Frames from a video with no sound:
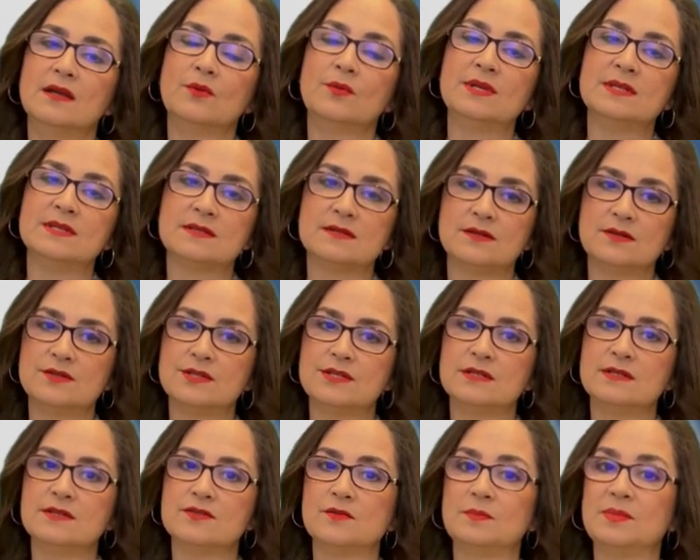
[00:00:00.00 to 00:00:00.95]
When
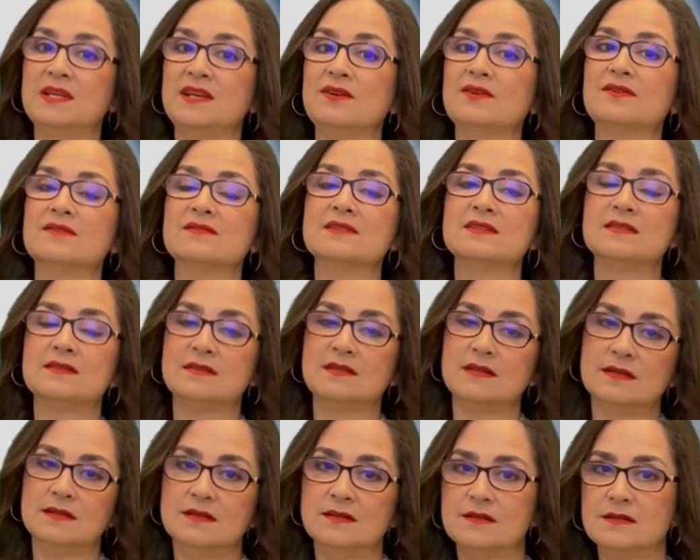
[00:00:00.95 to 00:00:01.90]
surgeons obtain
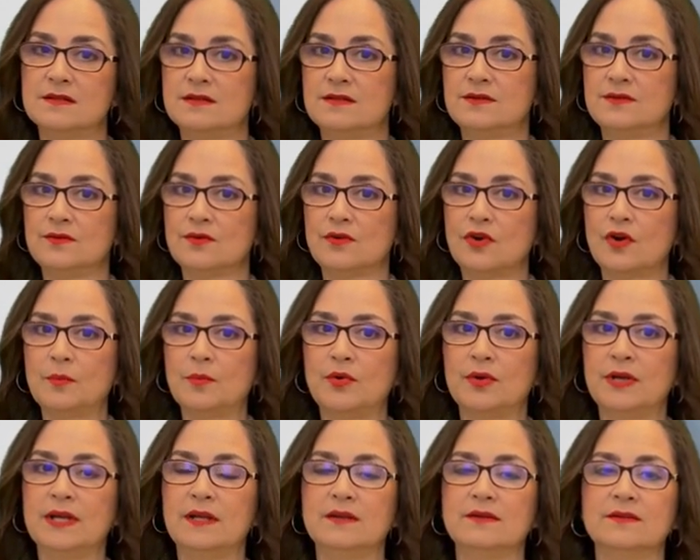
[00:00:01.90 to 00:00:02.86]
consent to
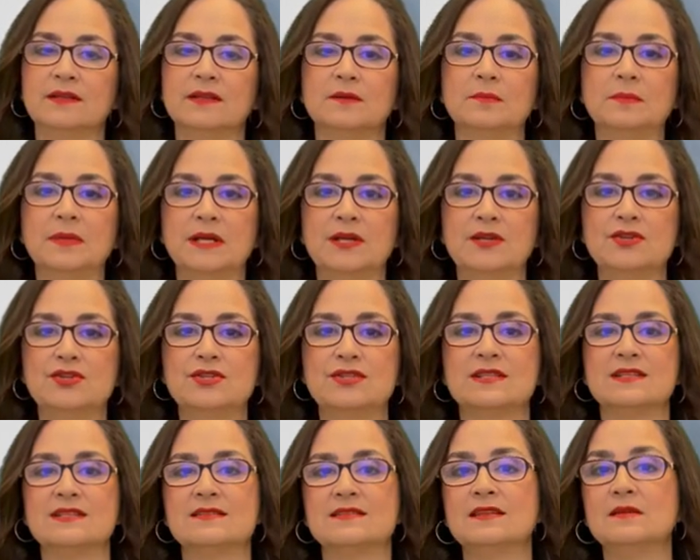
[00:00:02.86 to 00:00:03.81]
operate on their
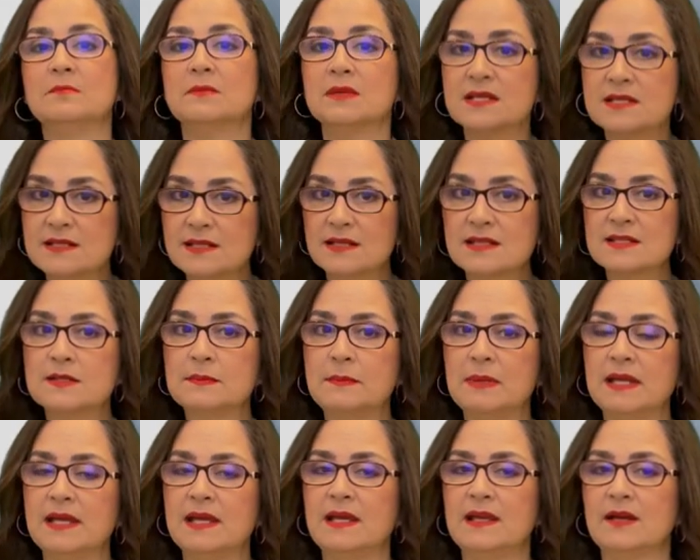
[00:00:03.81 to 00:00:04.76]
patients, they must
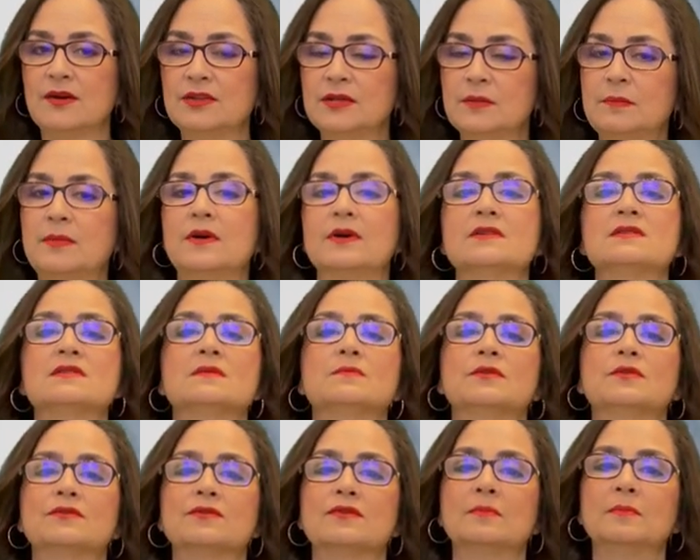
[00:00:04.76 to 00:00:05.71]
explain all the
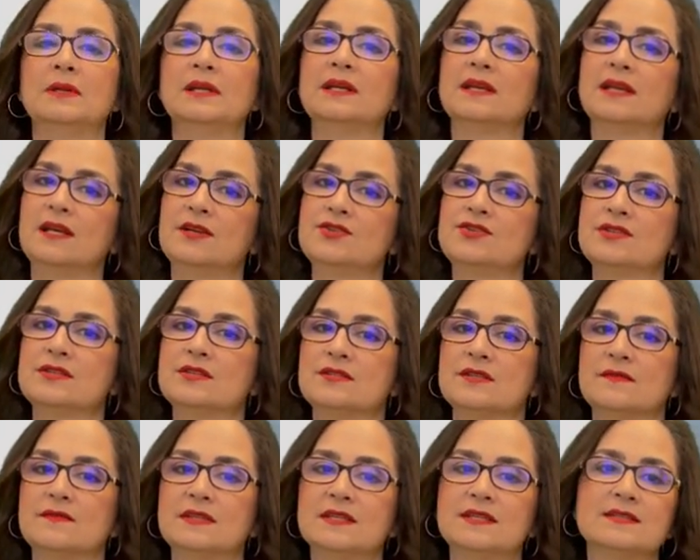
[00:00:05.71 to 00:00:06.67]
possible
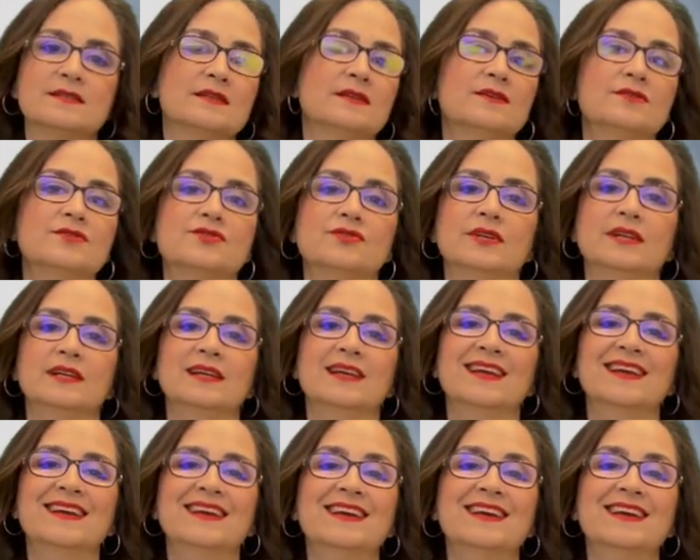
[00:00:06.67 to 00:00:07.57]
complications of the surgery,